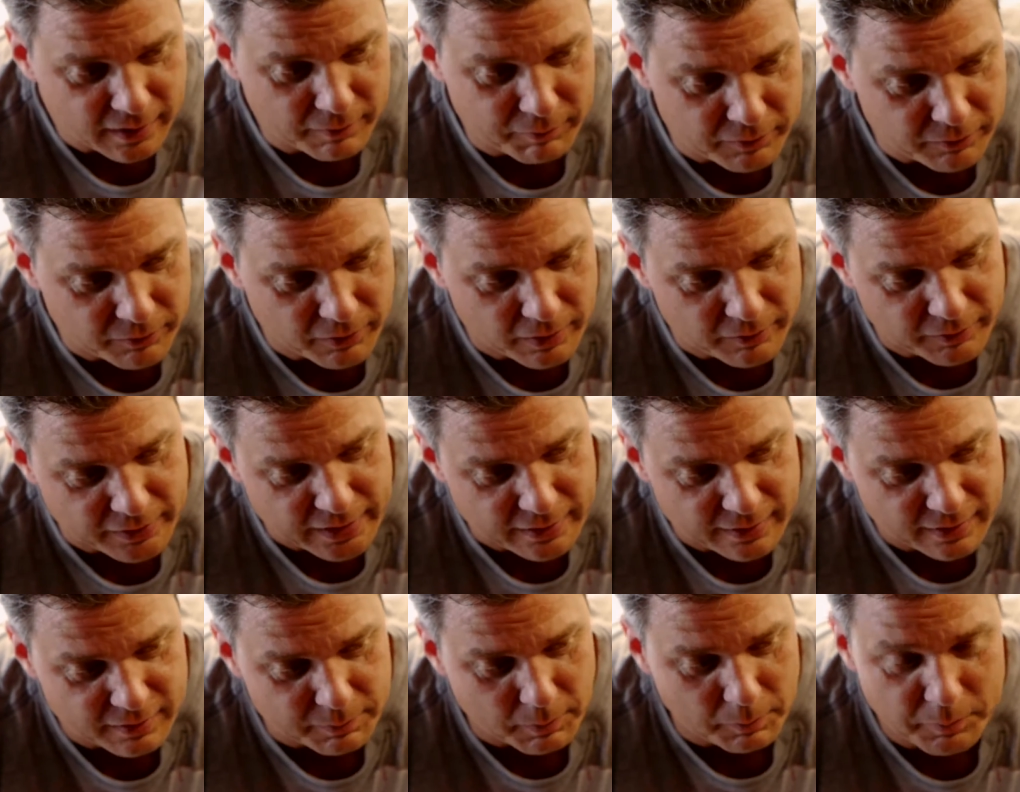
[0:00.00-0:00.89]
It's only
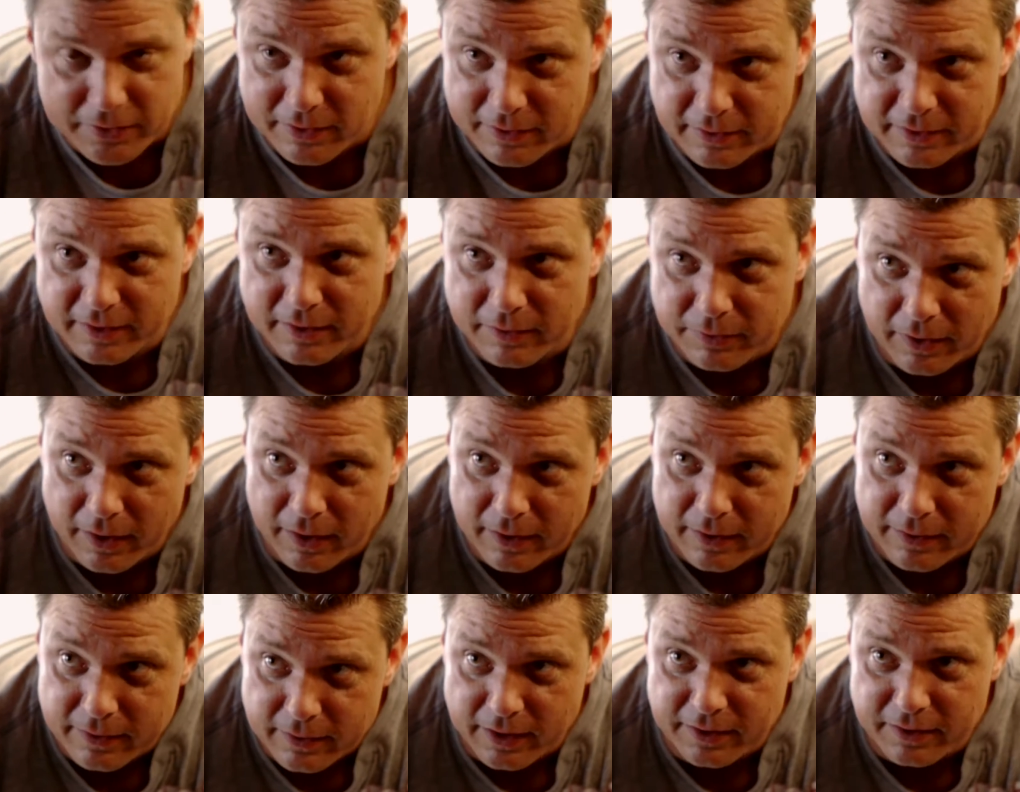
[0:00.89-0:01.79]
because we're digging a little
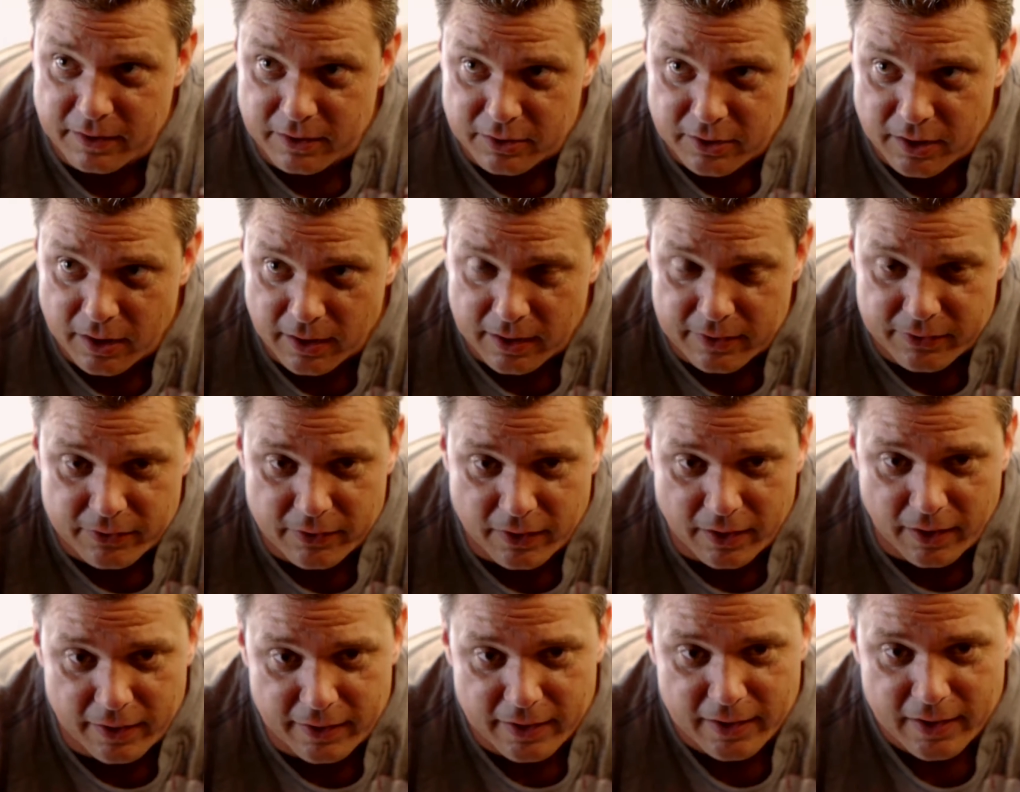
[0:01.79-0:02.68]
bit deeper on the
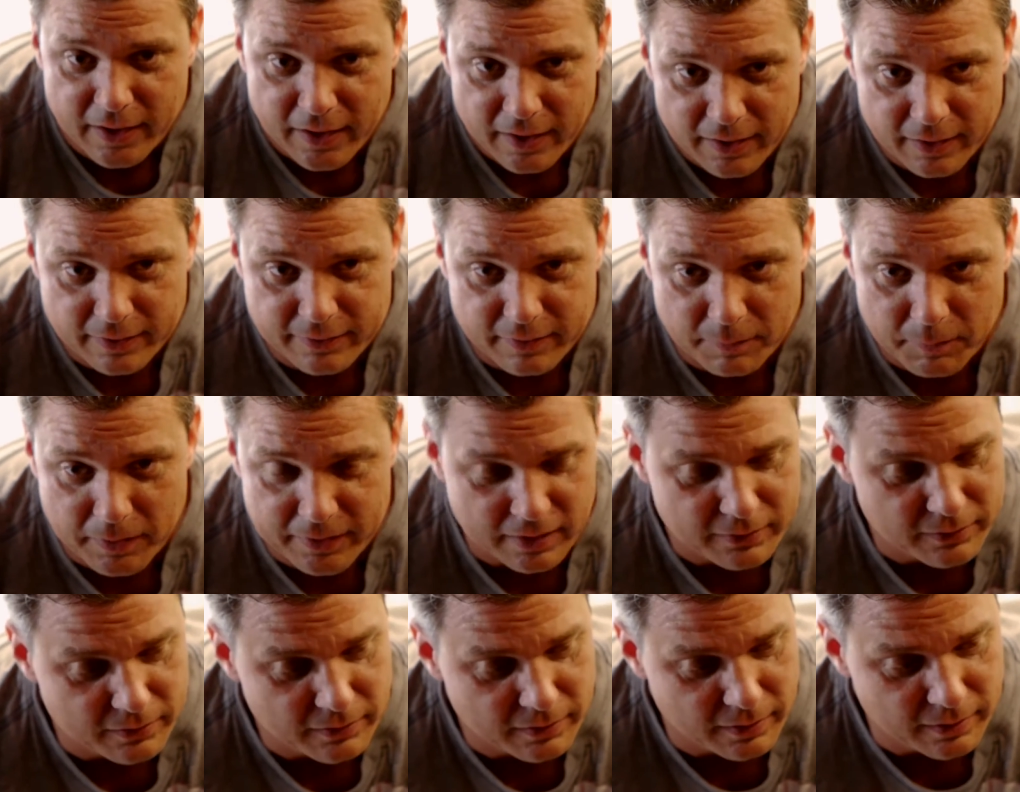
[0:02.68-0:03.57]
technical level this
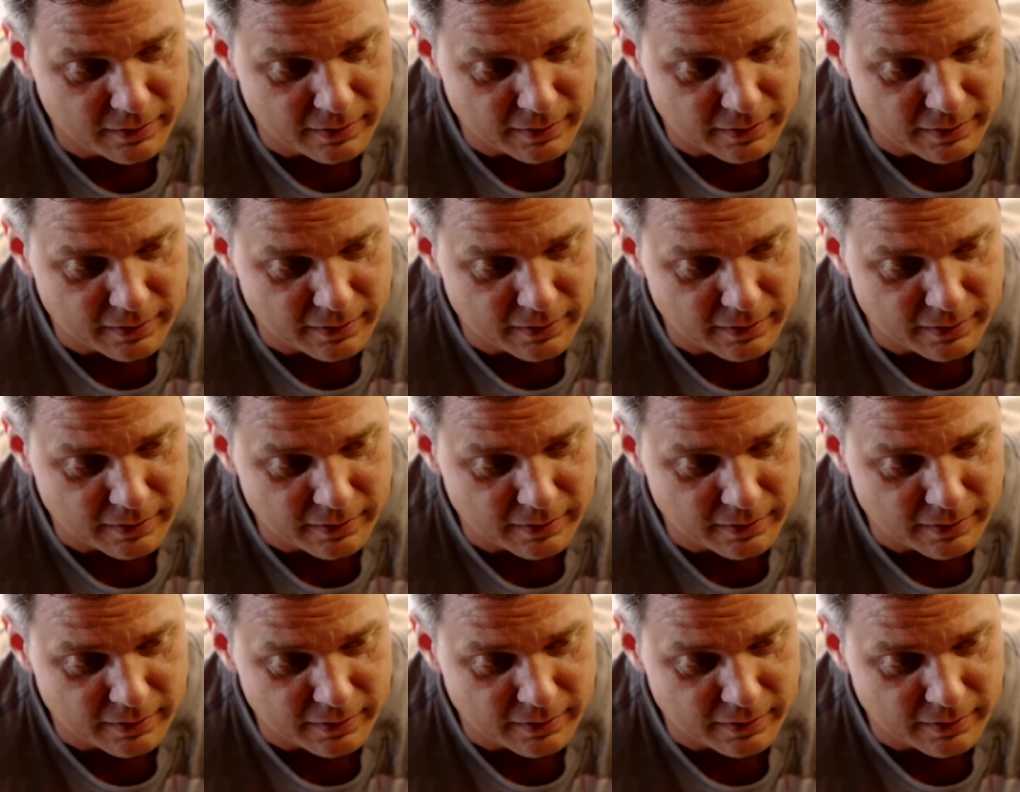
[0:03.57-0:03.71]
time.